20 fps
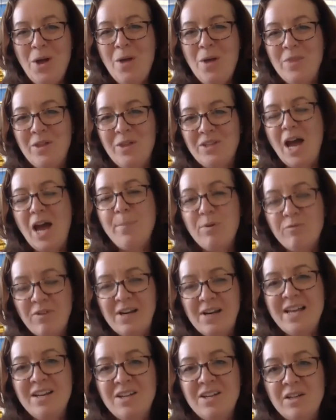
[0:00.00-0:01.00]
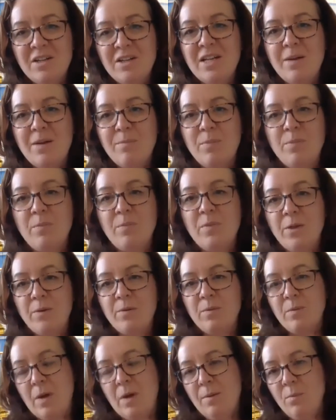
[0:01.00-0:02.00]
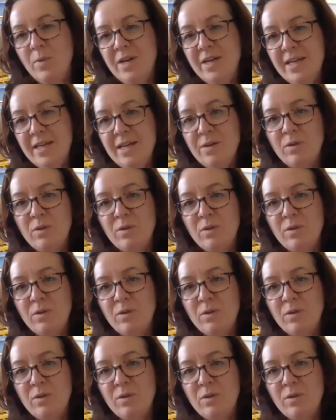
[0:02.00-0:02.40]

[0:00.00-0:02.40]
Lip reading: the type of relationship that we need